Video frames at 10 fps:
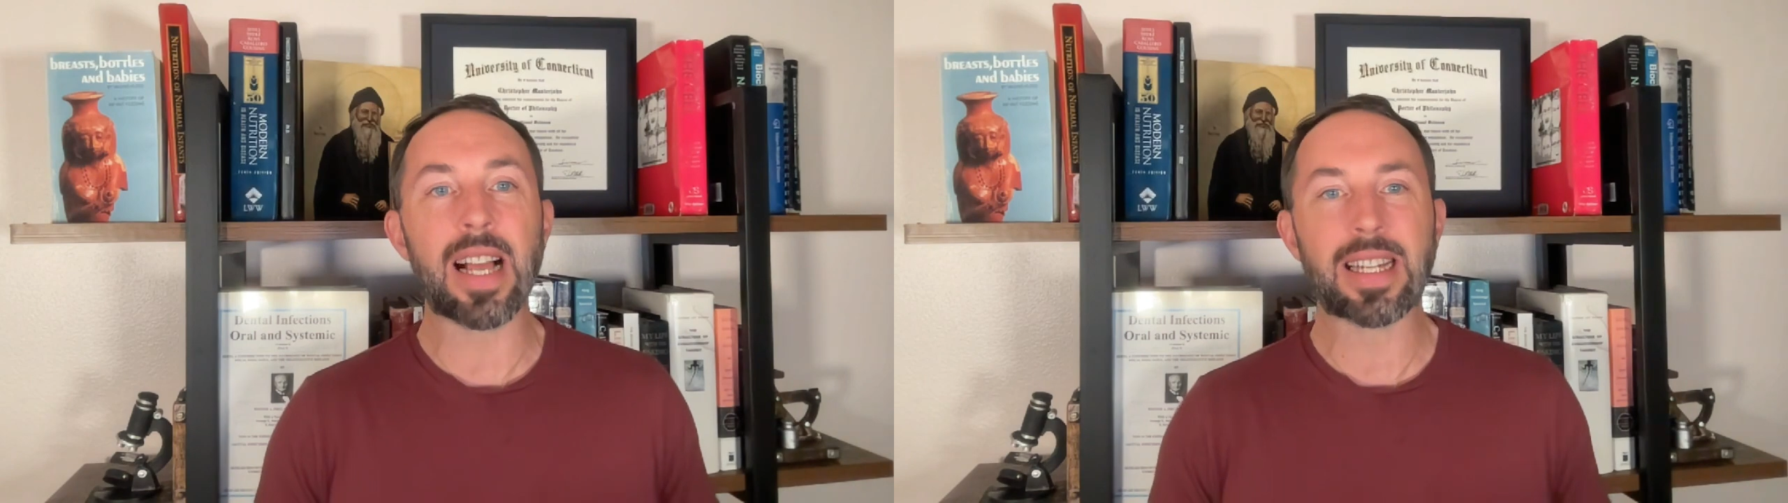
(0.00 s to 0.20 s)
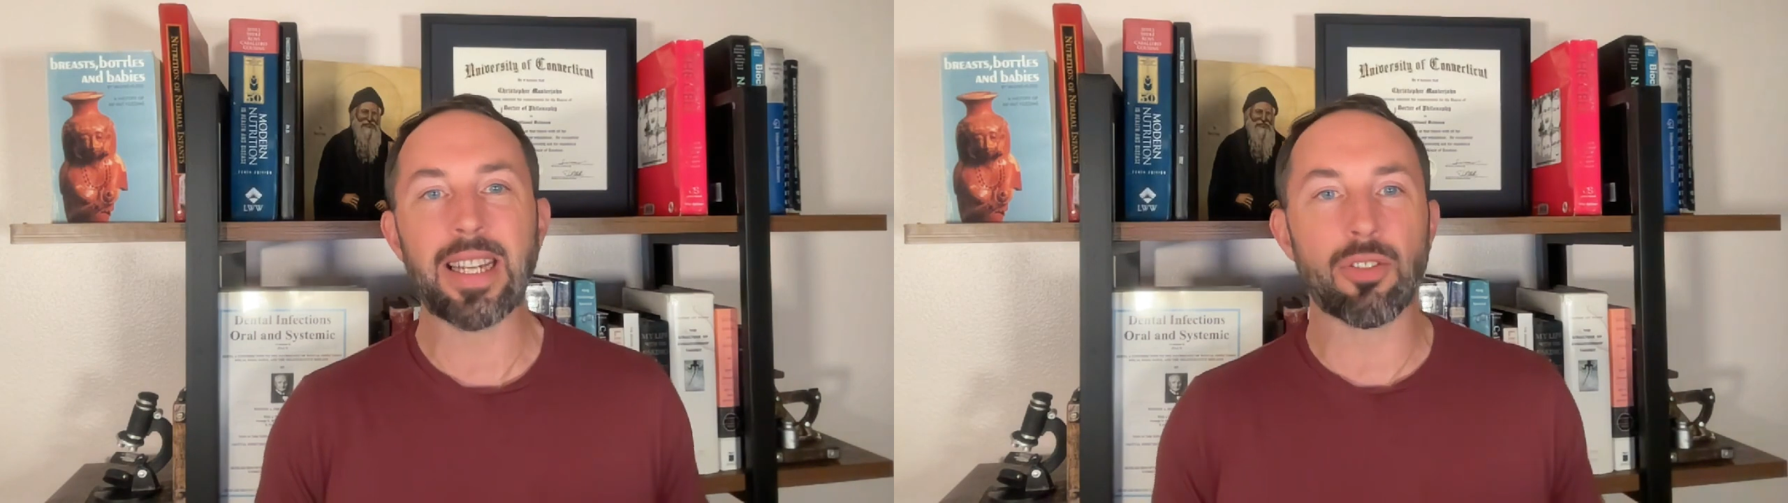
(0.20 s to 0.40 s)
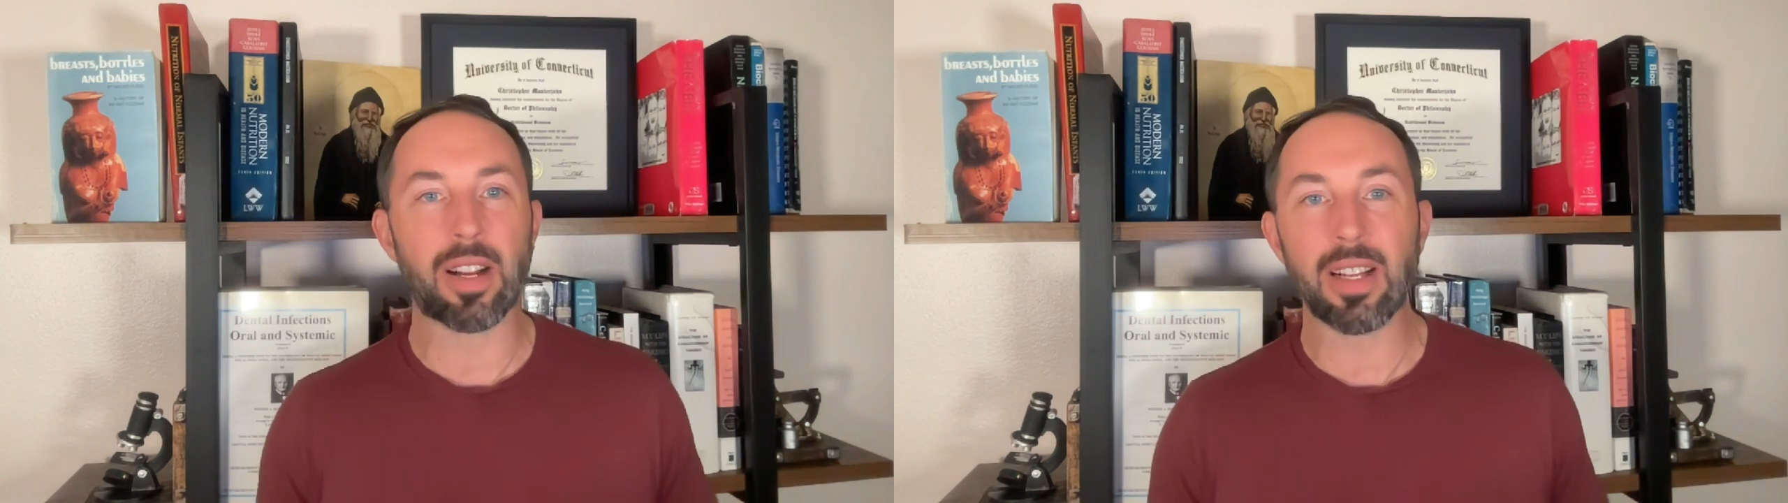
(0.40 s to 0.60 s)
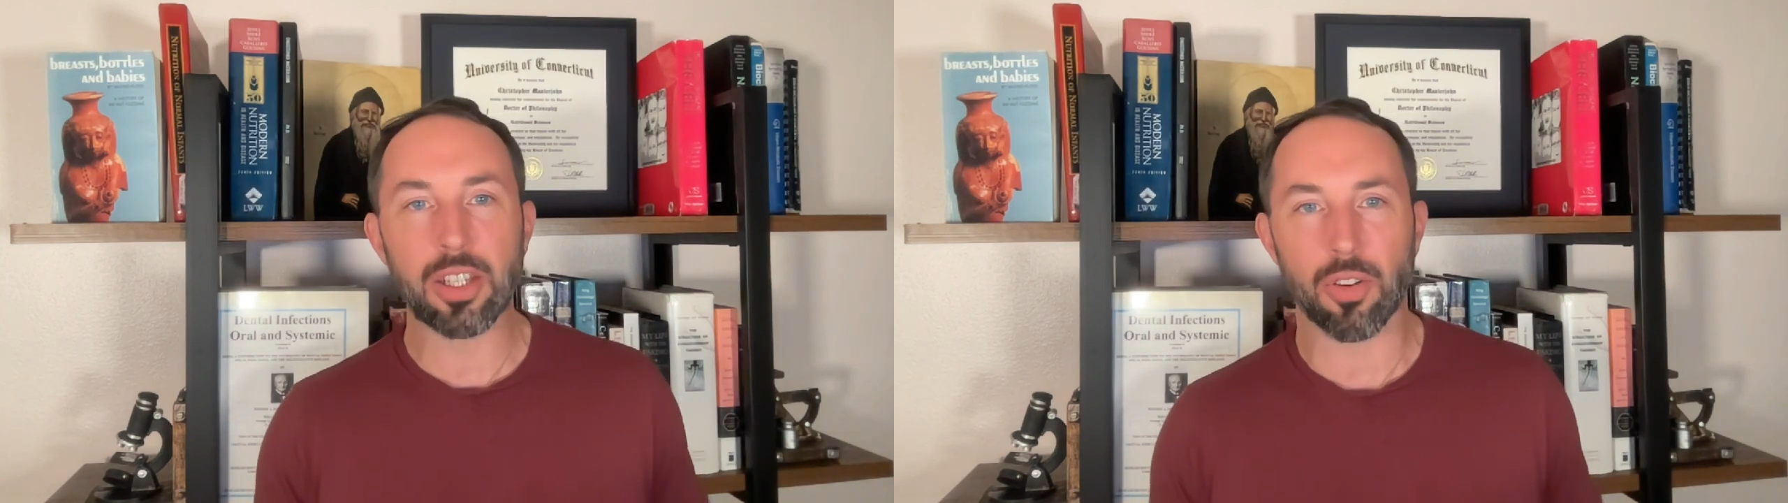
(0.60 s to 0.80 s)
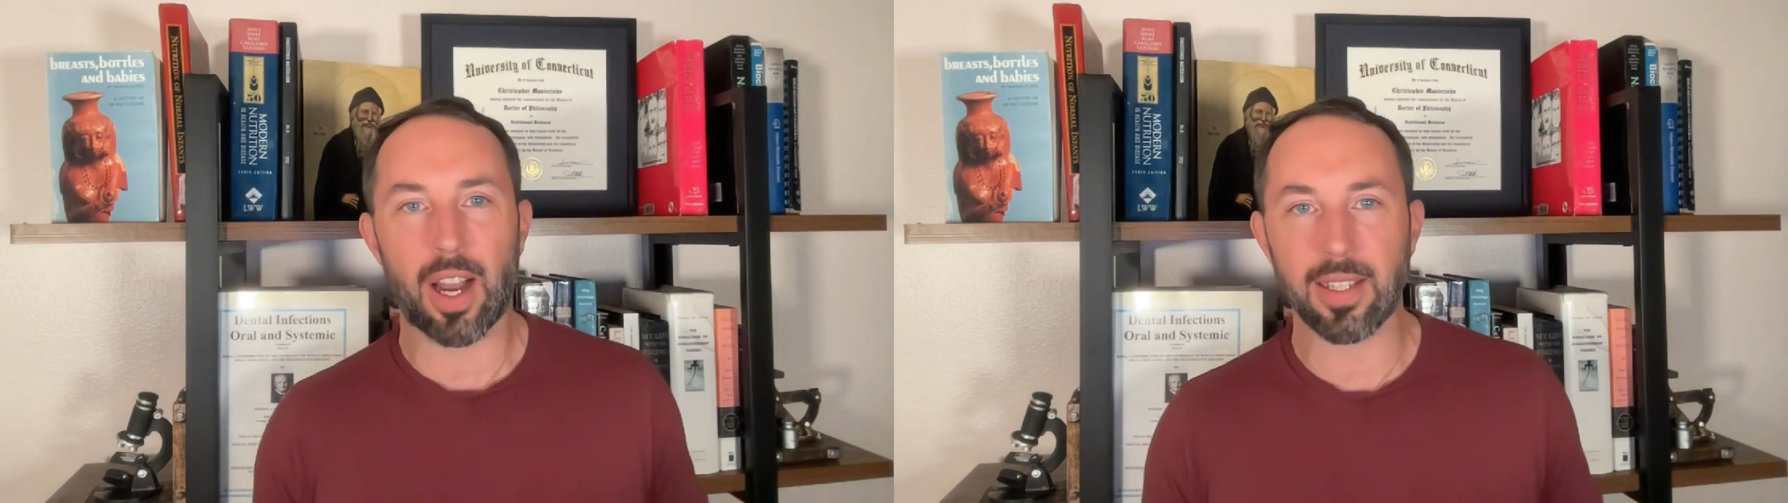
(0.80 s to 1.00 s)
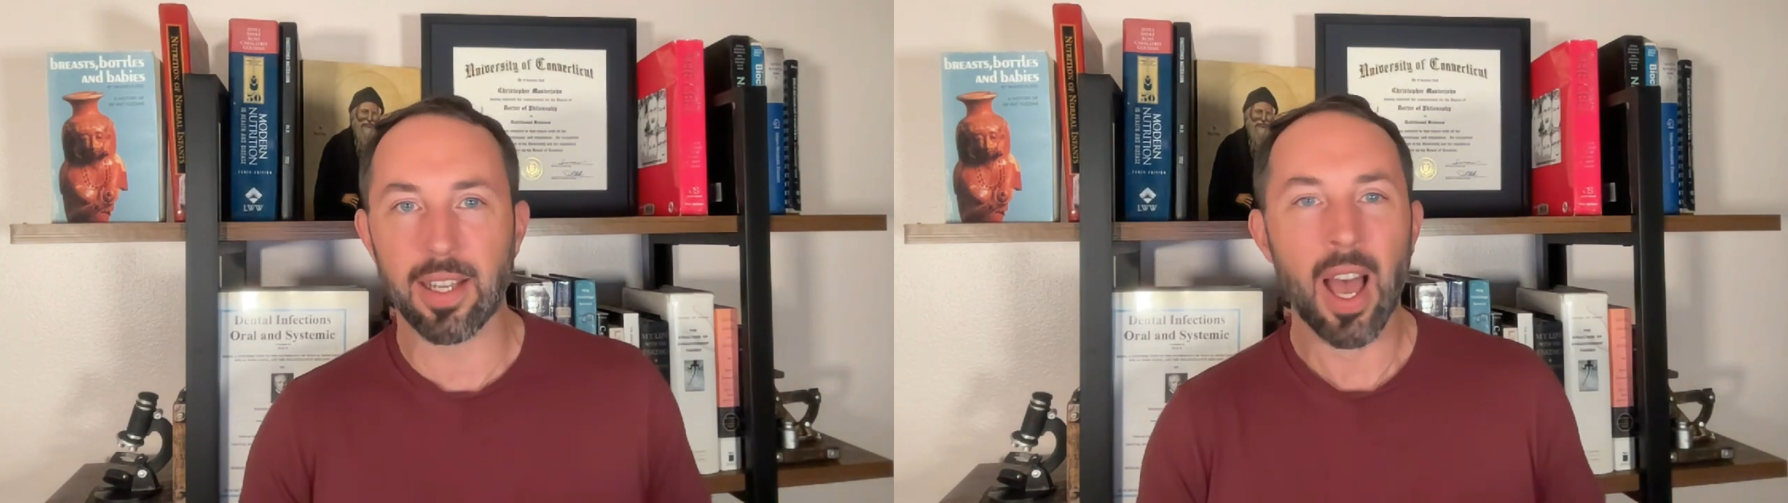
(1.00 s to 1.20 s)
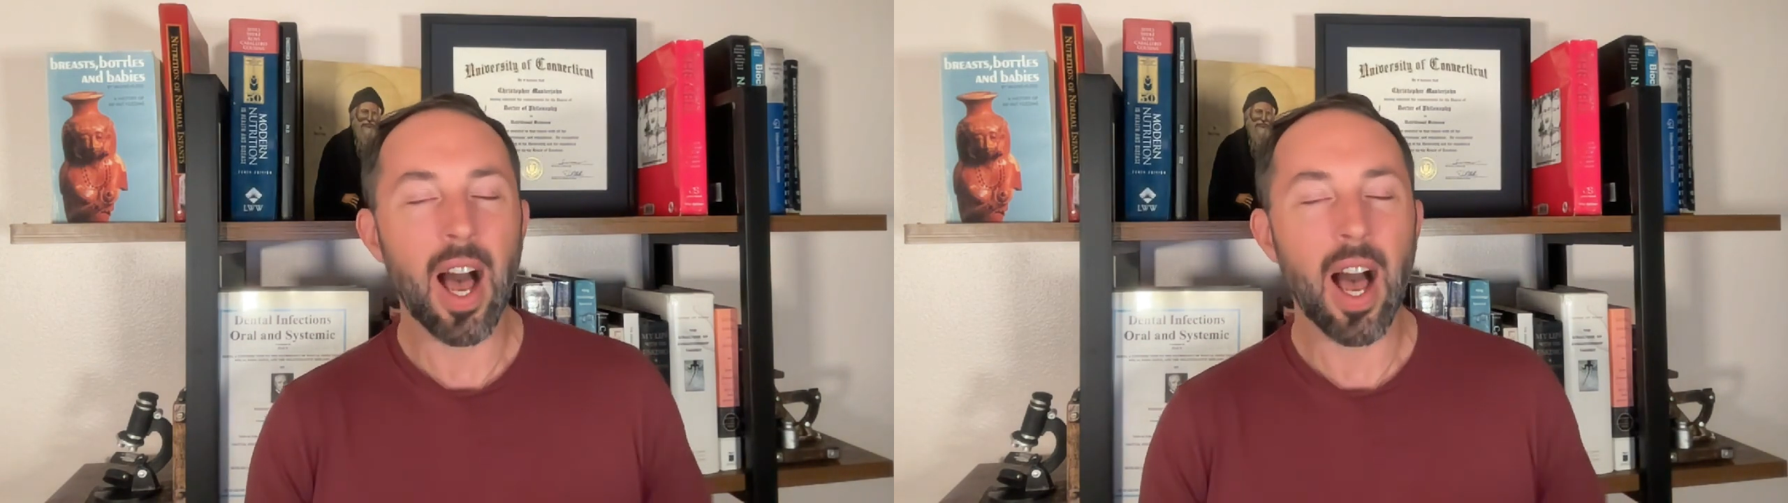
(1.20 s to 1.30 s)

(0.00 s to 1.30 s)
lactate, and triglycerides.